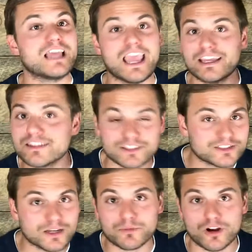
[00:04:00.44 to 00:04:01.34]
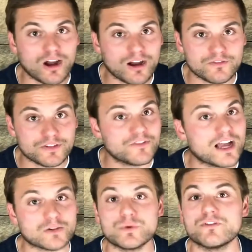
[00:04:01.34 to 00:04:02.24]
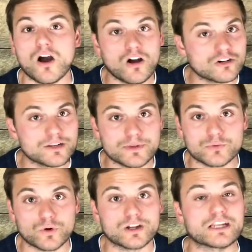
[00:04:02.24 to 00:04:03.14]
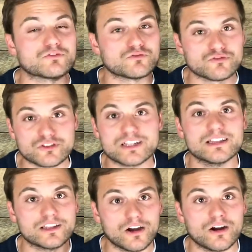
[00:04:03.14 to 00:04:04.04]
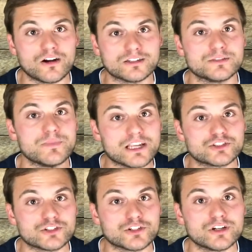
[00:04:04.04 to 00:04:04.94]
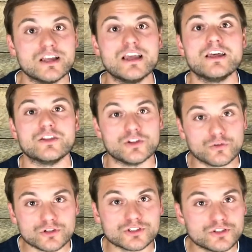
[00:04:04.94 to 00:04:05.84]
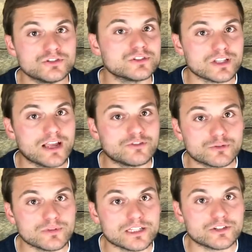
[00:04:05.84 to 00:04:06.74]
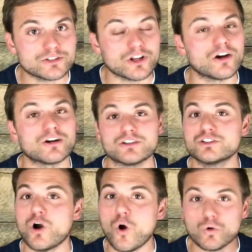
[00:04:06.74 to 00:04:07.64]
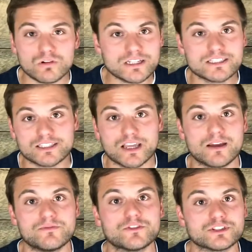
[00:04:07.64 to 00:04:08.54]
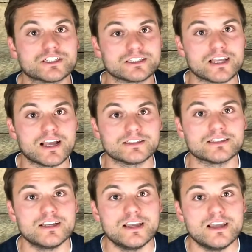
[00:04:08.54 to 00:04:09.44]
take the summer off. In fact, we've already been working really hard to make sure that your students' life group leaders are totally set up for success.